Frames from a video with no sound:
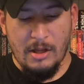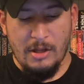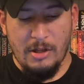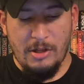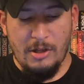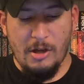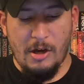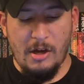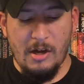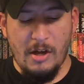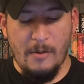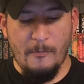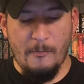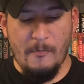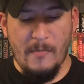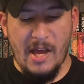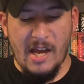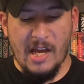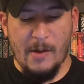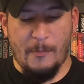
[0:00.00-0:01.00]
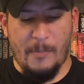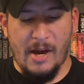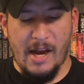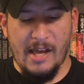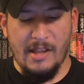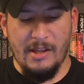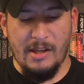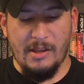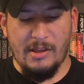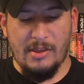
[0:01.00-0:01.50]
Young mech
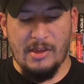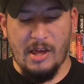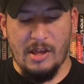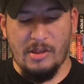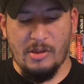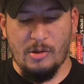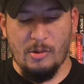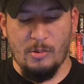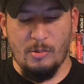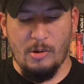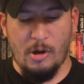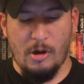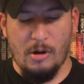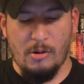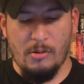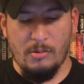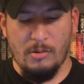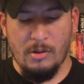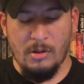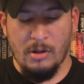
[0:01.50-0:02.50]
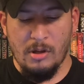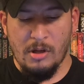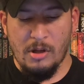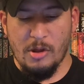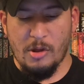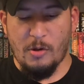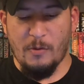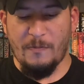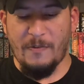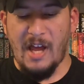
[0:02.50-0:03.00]
pilot Tetsuo
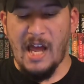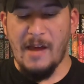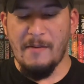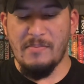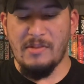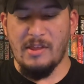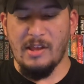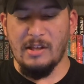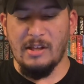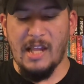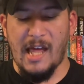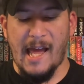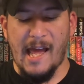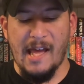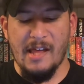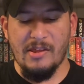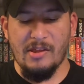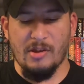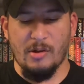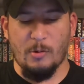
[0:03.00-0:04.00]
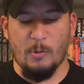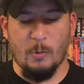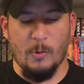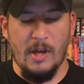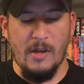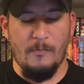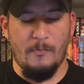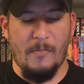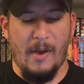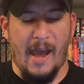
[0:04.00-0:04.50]
survives the last
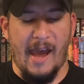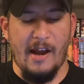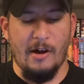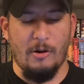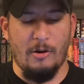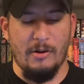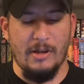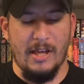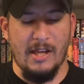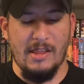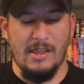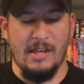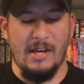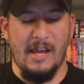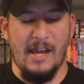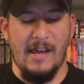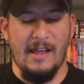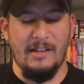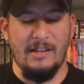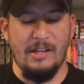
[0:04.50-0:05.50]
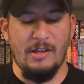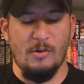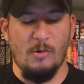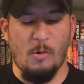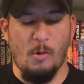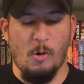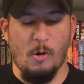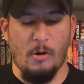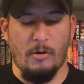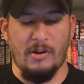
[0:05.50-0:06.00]
great battle against an alien
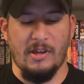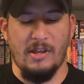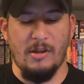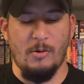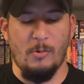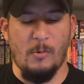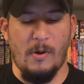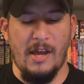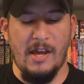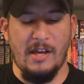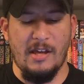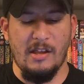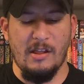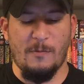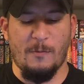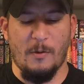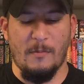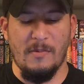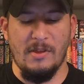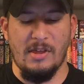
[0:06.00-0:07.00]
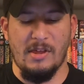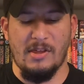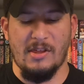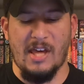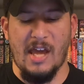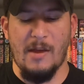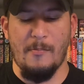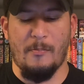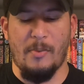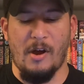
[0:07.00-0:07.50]
horde. He awakens from his
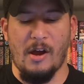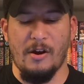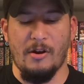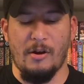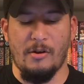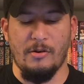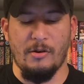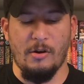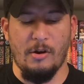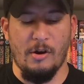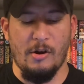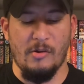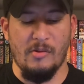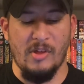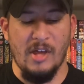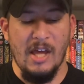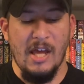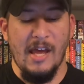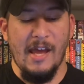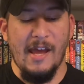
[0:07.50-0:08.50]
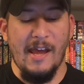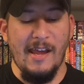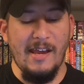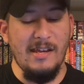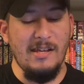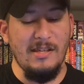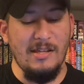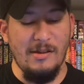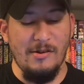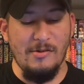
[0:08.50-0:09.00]
escape pod on Earth
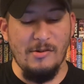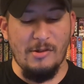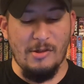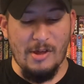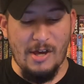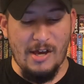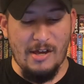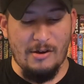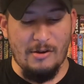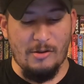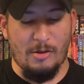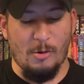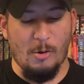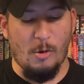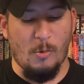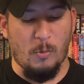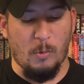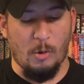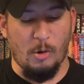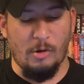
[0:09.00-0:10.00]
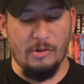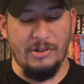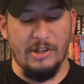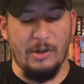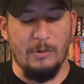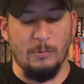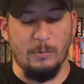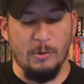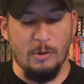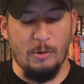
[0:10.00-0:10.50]
8 years later to a world
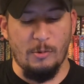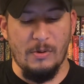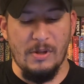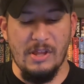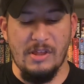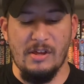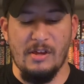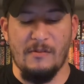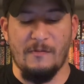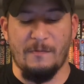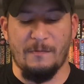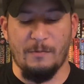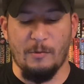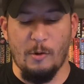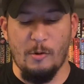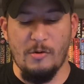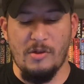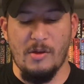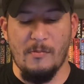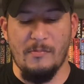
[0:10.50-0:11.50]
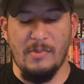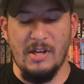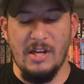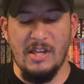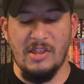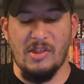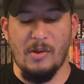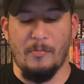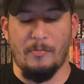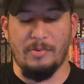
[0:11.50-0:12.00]
in ruins and frozen
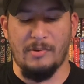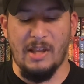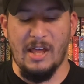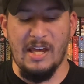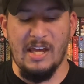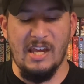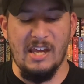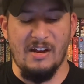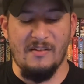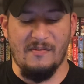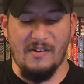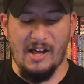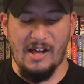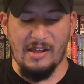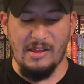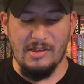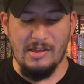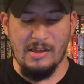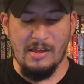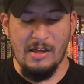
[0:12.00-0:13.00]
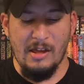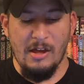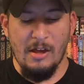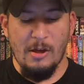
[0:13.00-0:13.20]
beneath a blanket of ice.